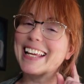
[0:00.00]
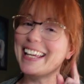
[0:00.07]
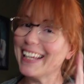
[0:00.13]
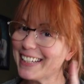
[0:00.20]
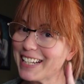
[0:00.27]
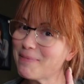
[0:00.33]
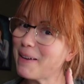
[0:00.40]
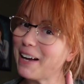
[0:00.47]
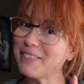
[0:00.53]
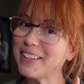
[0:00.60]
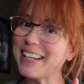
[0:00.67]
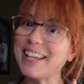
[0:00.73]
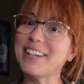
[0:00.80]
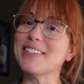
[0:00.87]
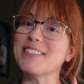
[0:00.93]
hidden in my
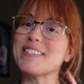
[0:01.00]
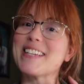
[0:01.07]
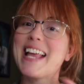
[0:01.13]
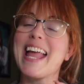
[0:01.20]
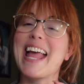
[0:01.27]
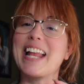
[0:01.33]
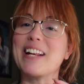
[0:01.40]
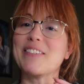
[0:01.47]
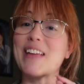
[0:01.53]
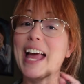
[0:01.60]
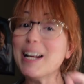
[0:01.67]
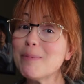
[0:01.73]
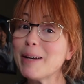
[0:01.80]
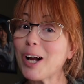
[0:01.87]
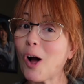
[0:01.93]
videos. And if
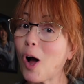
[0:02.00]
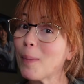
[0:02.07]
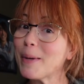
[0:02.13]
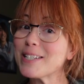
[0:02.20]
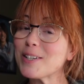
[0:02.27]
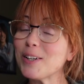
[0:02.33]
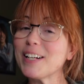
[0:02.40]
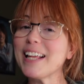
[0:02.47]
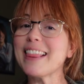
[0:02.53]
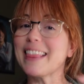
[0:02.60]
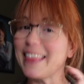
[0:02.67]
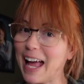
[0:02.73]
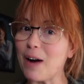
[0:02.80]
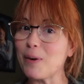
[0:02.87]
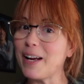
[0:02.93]
anybody comments on
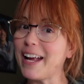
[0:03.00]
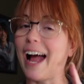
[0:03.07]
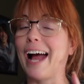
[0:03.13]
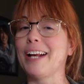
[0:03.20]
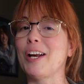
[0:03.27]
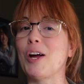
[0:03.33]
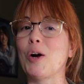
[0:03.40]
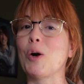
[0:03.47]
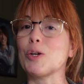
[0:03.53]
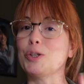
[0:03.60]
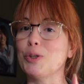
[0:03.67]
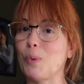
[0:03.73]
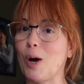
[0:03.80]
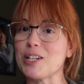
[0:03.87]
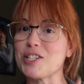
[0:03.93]
it, that way I know
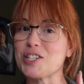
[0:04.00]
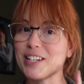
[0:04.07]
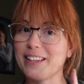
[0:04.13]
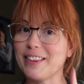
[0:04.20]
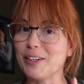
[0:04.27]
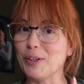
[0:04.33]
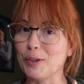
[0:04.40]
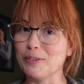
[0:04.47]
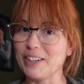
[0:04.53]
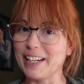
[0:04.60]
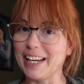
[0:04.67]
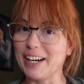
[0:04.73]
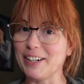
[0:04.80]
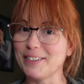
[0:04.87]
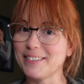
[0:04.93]
you watched the whole
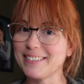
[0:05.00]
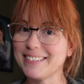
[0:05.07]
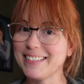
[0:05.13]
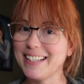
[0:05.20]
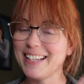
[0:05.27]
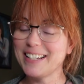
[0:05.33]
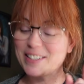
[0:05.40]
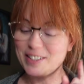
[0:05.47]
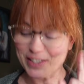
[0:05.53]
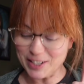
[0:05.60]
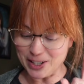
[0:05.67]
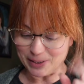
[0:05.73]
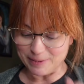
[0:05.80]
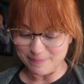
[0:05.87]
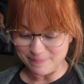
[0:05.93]
video.
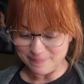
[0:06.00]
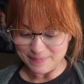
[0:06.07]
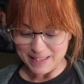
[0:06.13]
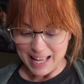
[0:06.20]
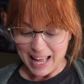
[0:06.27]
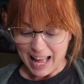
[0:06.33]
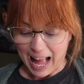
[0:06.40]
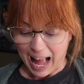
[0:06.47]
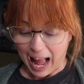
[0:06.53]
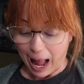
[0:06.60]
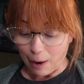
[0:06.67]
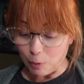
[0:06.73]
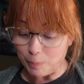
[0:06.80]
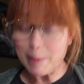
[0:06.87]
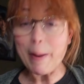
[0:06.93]
So
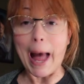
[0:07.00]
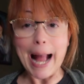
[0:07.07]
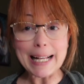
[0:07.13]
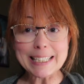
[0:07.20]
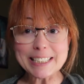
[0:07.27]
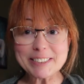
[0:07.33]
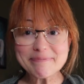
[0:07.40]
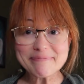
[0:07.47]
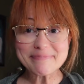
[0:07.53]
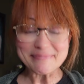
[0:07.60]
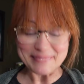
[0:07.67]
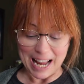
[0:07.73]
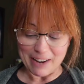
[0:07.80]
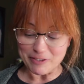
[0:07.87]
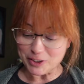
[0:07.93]
I will be back
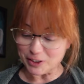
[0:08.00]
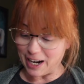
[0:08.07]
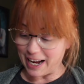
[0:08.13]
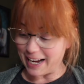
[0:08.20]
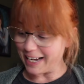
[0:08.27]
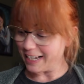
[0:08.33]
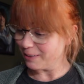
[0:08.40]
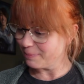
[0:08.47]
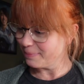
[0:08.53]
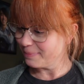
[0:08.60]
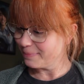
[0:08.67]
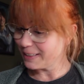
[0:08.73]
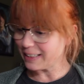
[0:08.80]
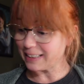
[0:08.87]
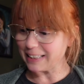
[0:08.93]
after I
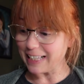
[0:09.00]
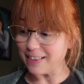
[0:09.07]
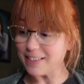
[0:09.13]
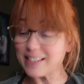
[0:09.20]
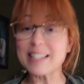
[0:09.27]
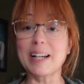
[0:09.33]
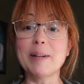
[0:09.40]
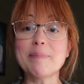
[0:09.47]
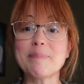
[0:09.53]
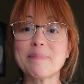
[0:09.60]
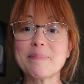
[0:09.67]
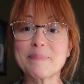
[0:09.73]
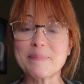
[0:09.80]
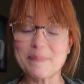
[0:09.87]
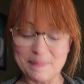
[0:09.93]
clean this up
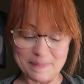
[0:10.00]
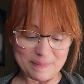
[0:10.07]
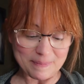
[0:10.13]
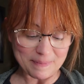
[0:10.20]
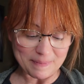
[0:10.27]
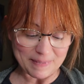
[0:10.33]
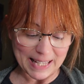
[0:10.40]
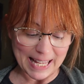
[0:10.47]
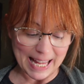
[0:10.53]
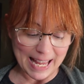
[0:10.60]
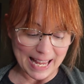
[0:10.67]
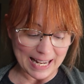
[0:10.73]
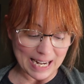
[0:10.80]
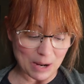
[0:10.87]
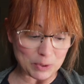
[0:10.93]

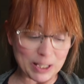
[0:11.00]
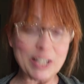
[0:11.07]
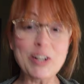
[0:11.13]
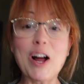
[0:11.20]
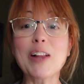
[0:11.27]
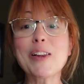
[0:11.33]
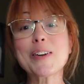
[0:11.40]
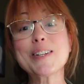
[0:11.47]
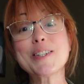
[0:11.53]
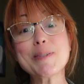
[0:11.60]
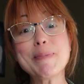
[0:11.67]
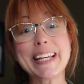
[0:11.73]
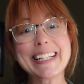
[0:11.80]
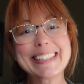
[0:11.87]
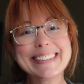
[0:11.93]
and I will let you know how long it
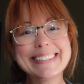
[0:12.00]
took me.